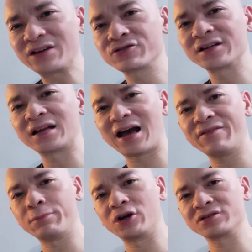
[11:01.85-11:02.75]
battery
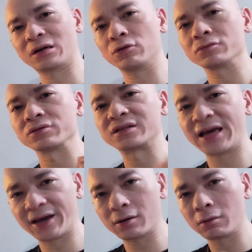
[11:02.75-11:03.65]
life because I want to
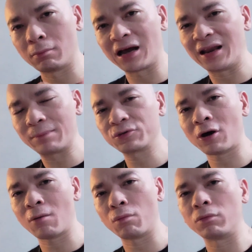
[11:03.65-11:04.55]
take my
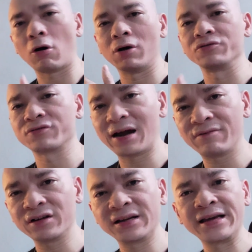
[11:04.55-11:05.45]
laptop on
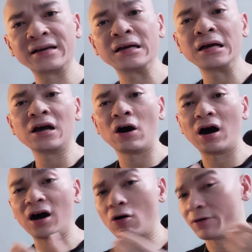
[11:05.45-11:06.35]
traveling
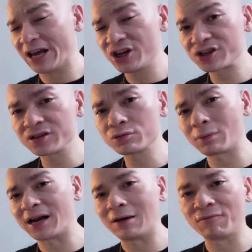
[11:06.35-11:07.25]
occasions.
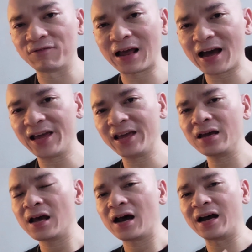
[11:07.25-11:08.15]
When I'm
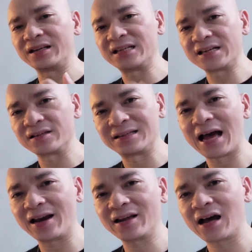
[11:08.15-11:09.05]
flying, I need
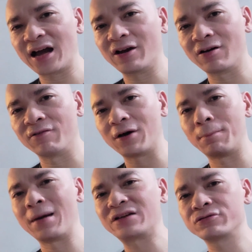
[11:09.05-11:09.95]
that kind of
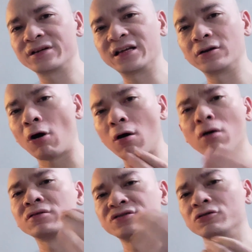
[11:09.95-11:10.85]
battery
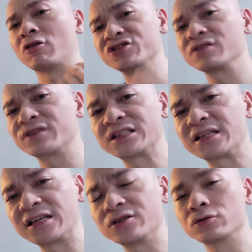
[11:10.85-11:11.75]

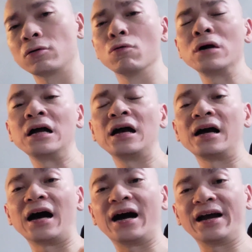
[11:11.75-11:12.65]
longevity. So
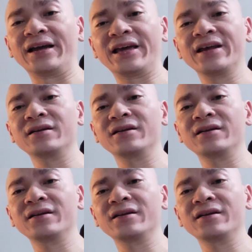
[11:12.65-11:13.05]
I